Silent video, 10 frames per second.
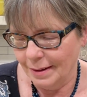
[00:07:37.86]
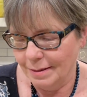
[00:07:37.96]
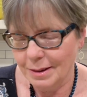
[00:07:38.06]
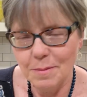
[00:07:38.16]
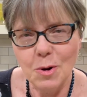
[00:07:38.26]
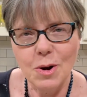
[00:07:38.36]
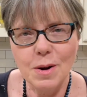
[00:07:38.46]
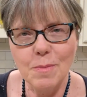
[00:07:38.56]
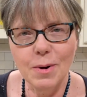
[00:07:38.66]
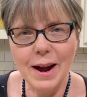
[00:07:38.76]
Some more
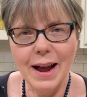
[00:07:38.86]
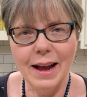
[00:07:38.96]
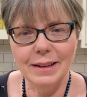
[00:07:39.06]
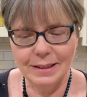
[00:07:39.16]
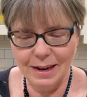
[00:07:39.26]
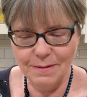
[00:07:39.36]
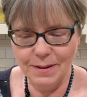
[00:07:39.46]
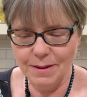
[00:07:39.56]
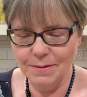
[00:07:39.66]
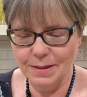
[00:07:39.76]
brass. I
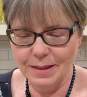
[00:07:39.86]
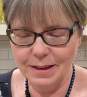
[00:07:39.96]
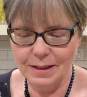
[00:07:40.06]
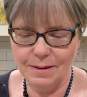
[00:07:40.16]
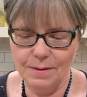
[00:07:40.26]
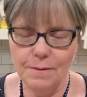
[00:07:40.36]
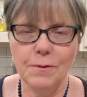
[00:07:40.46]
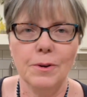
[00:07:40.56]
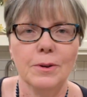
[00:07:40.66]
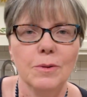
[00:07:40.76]
found this
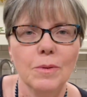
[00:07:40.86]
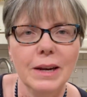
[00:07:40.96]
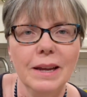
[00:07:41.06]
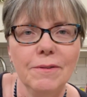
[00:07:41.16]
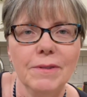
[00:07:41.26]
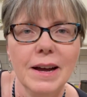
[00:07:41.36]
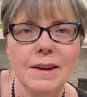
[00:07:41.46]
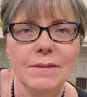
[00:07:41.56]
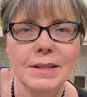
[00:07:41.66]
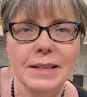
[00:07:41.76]
for
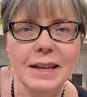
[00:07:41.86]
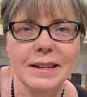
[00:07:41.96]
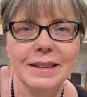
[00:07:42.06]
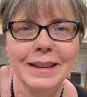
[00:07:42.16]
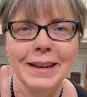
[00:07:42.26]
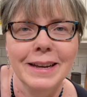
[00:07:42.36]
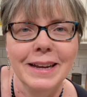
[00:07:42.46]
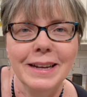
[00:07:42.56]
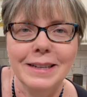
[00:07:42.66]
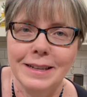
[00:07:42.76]
25 cents.
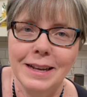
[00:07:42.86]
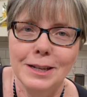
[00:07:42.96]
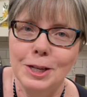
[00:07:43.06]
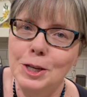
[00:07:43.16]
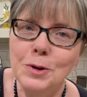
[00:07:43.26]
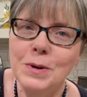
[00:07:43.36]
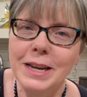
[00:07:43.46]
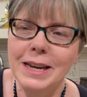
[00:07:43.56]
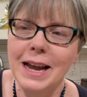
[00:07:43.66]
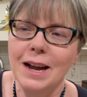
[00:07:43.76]
It says, do
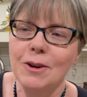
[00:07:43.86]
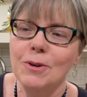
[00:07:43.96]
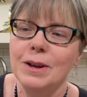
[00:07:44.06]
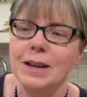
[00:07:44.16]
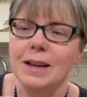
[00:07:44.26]
it now.